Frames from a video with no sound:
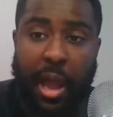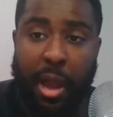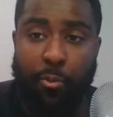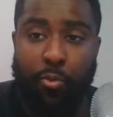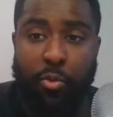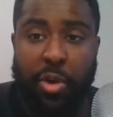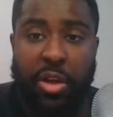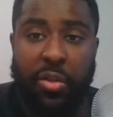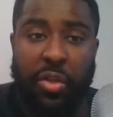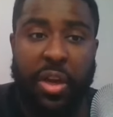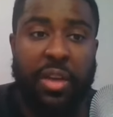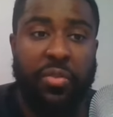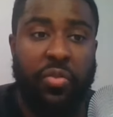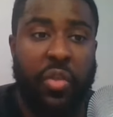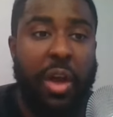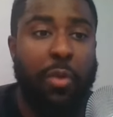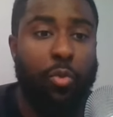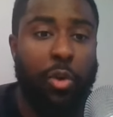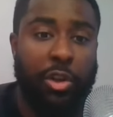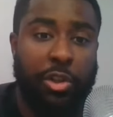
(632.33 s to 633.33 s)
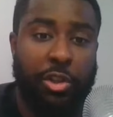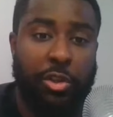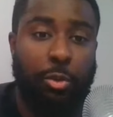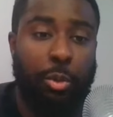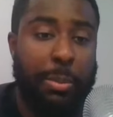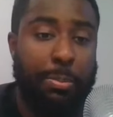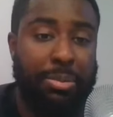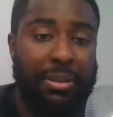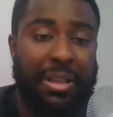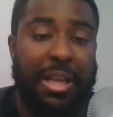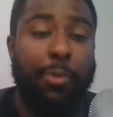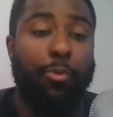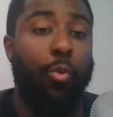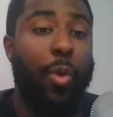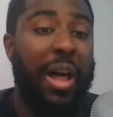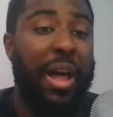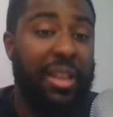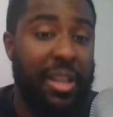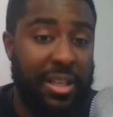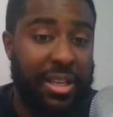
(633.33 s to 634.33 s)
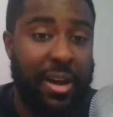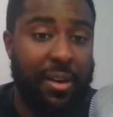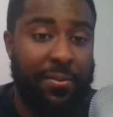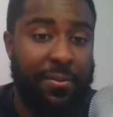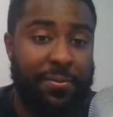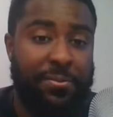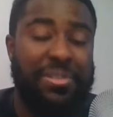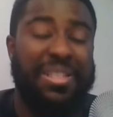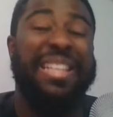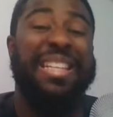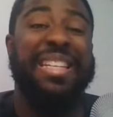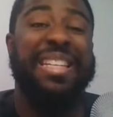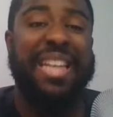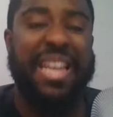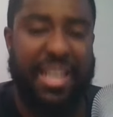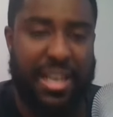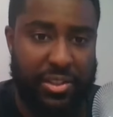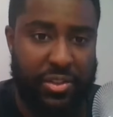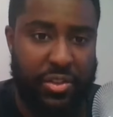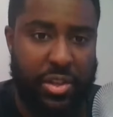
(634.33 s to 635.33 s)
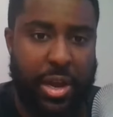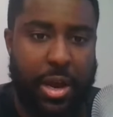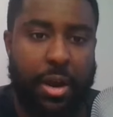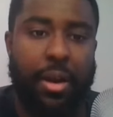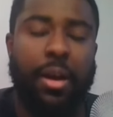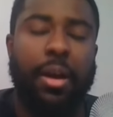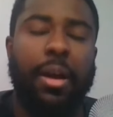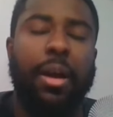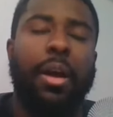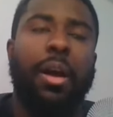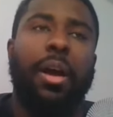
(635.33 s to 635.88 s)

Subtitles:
and we think that Russell can play well enough to get us there.